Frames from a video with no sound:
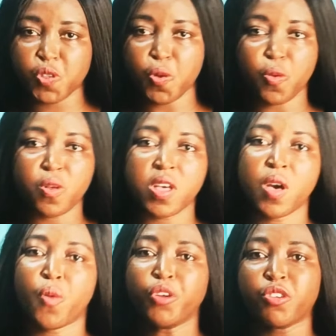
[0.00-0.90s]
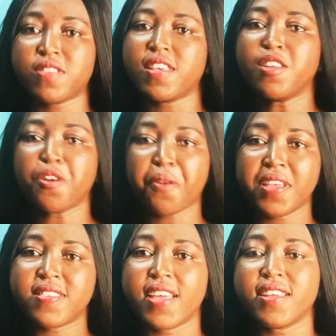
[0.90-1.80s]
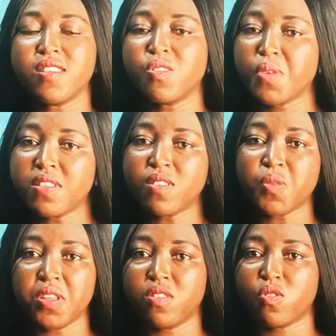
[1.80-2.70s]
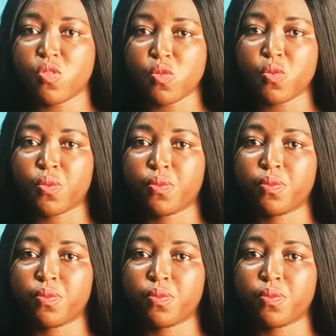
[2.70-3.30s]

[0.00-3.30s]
School, which was inaugurated in 2022.